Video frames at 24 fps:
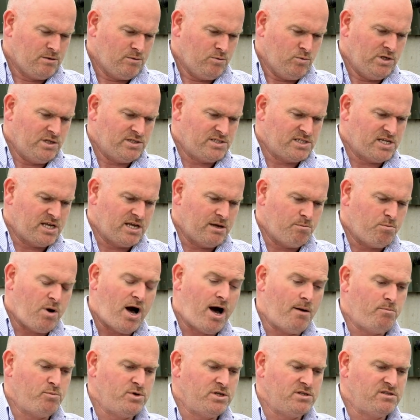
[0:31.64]
we'll say
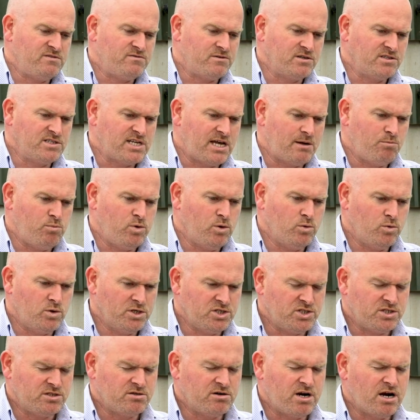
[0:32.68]
poppies, for example,
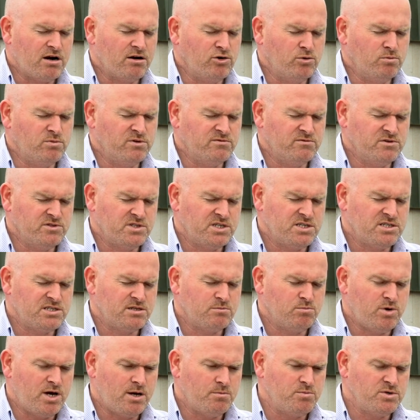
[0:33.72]
which there are a number of
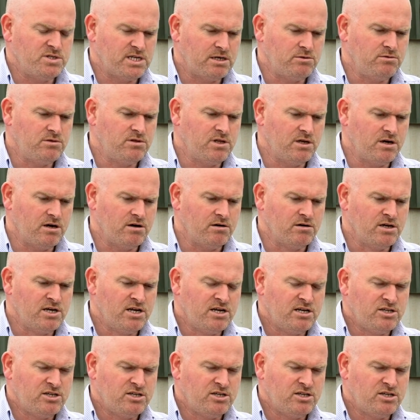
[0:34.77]
resistant poppies out there,